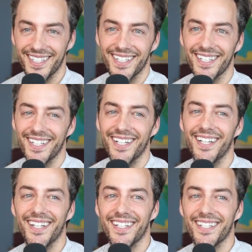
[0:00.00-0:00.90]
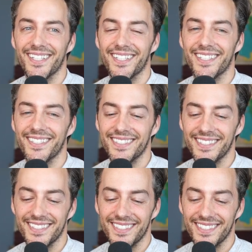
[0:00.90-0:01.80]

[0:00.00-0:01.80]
Nobody speaks.